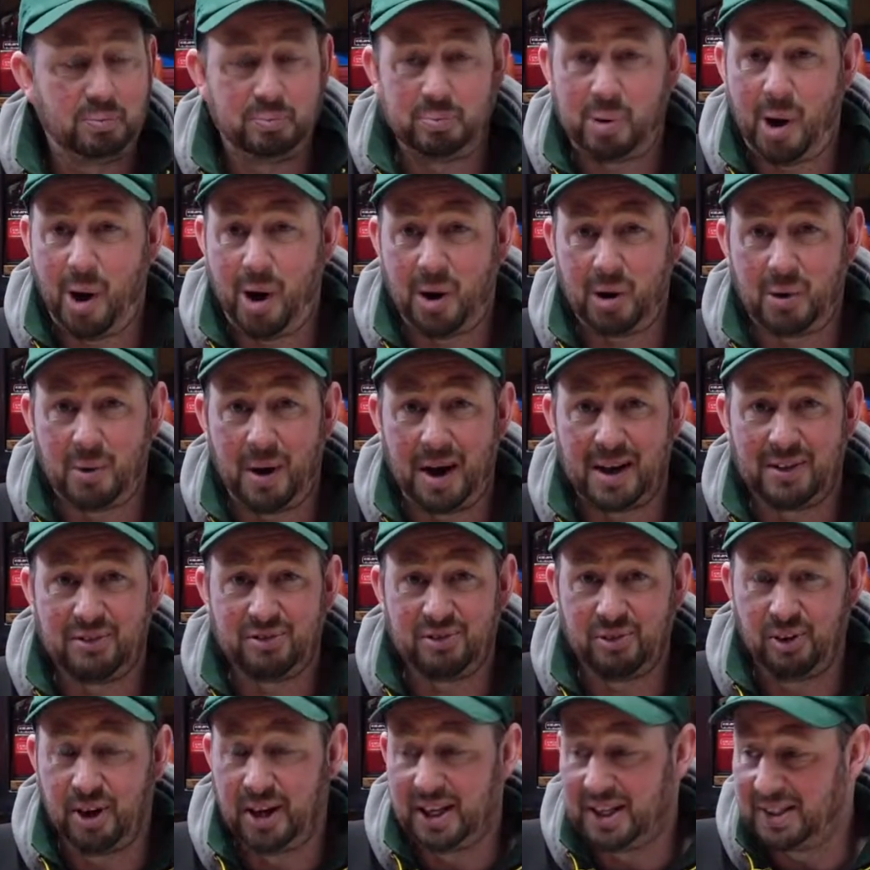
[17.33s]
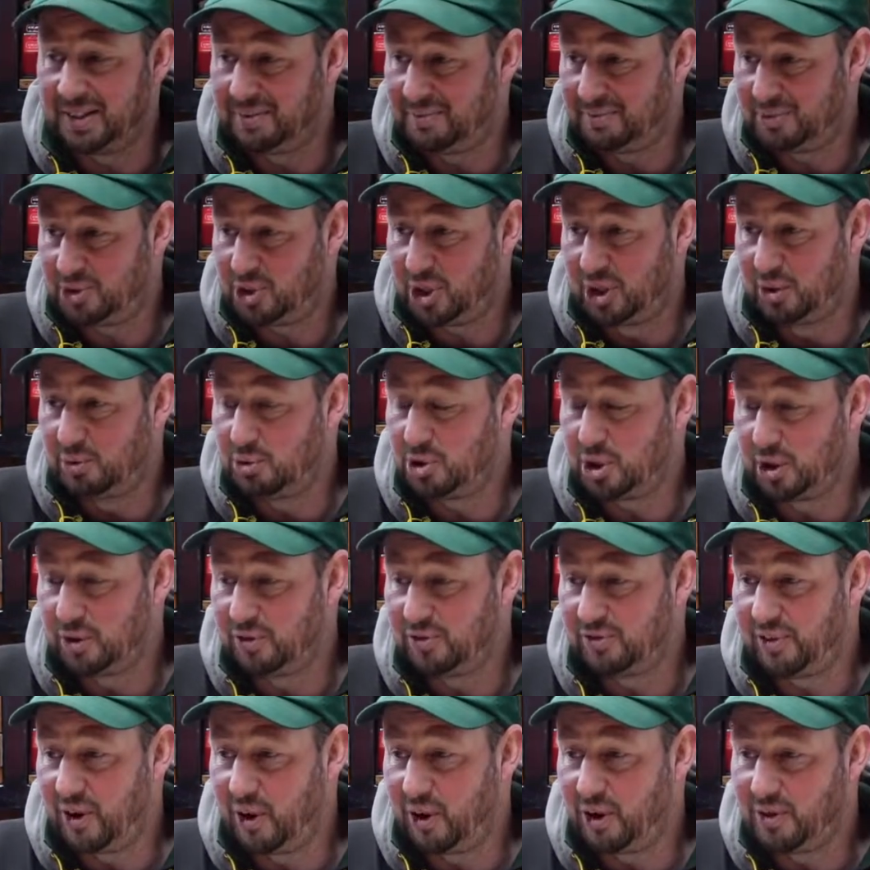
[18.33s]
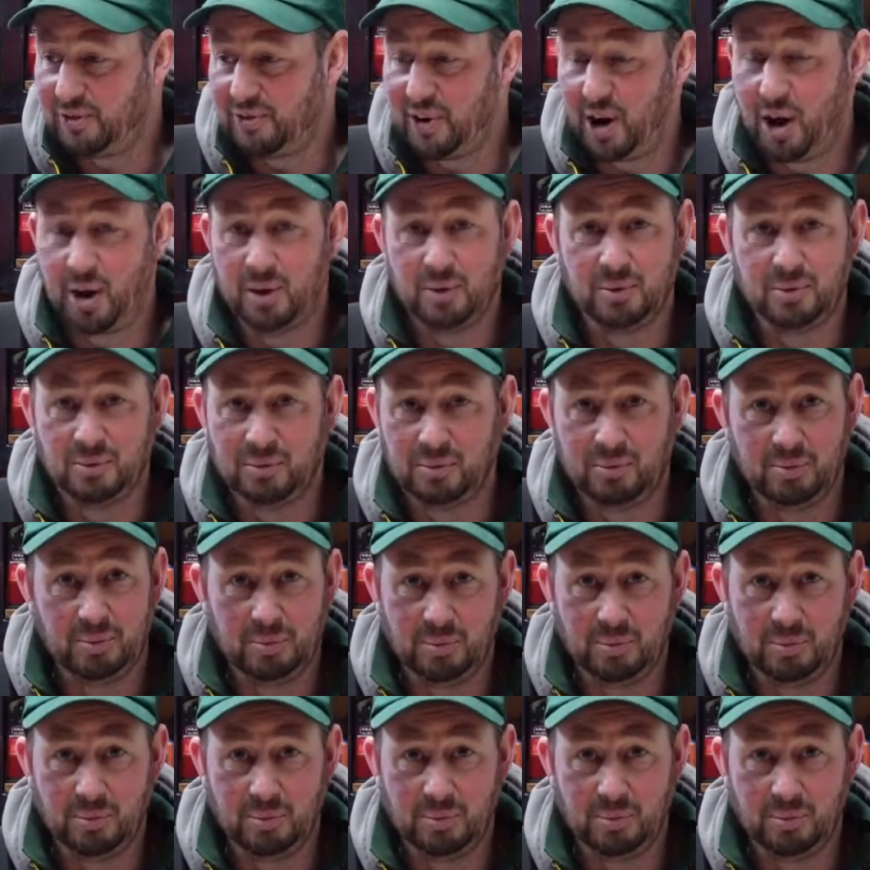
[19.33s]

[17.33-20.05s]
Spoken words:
Parkway 3, 2250,